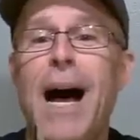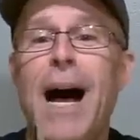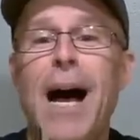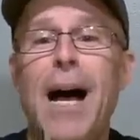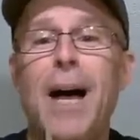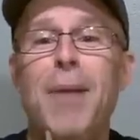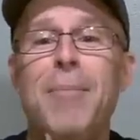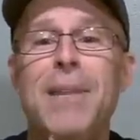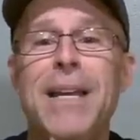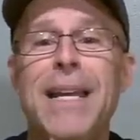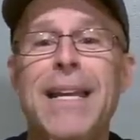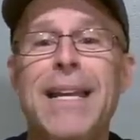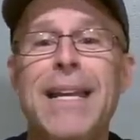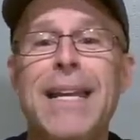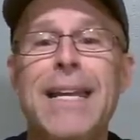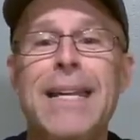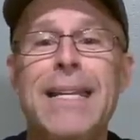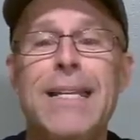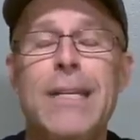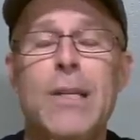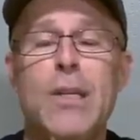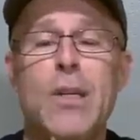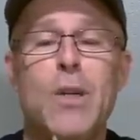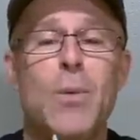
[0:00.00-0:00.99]
I mean,
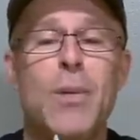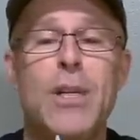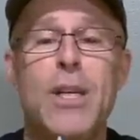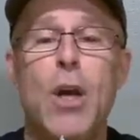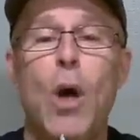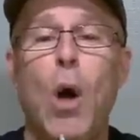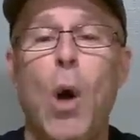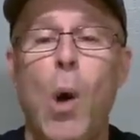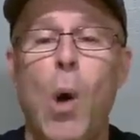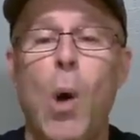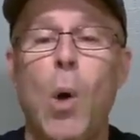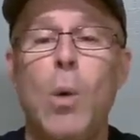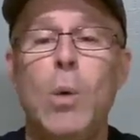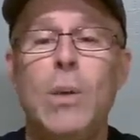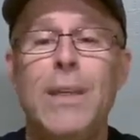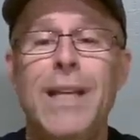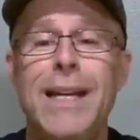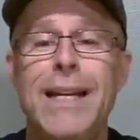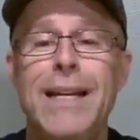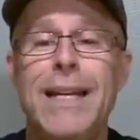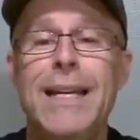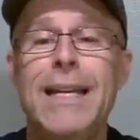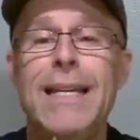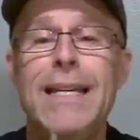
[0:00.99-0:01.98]
it just, when you hold
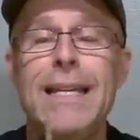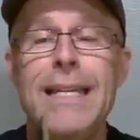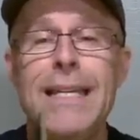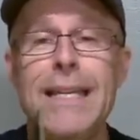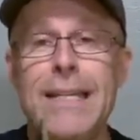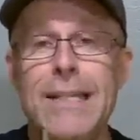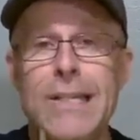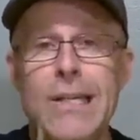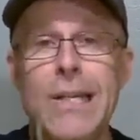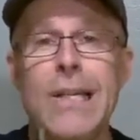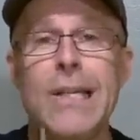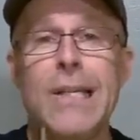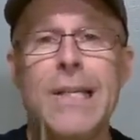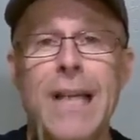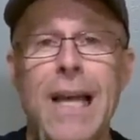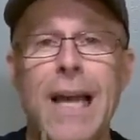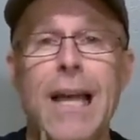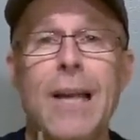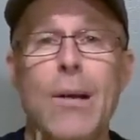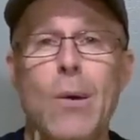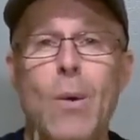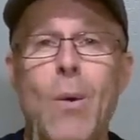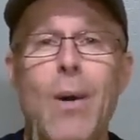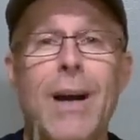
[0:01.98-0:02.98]
it, you just
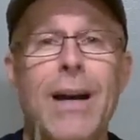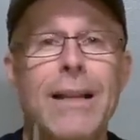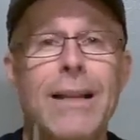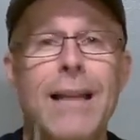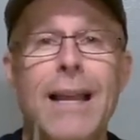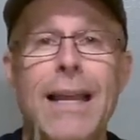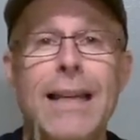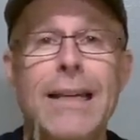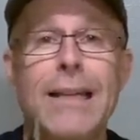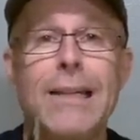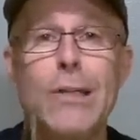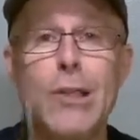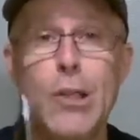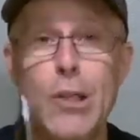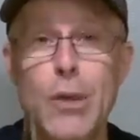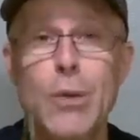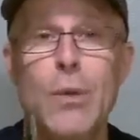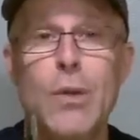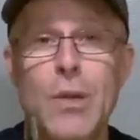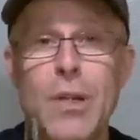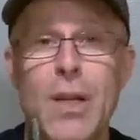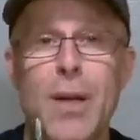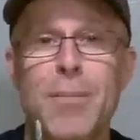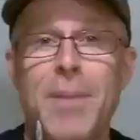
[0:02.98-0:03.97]
kind of want to like
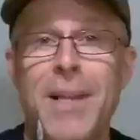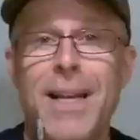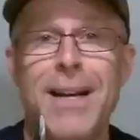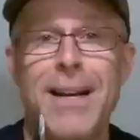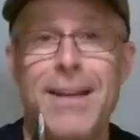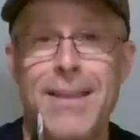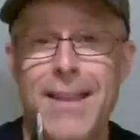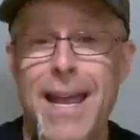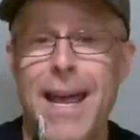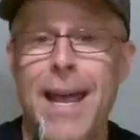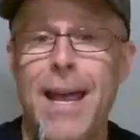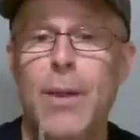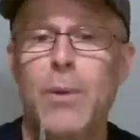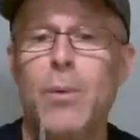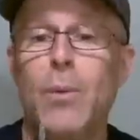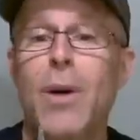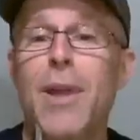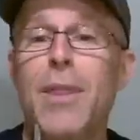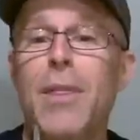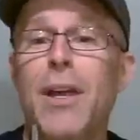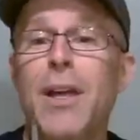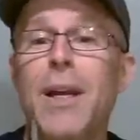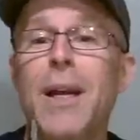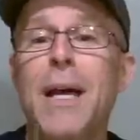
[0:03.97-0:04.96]
shoot something in the head
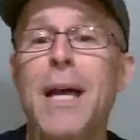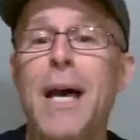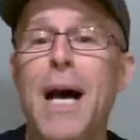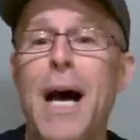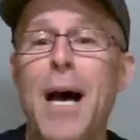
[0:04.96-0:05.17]
with it.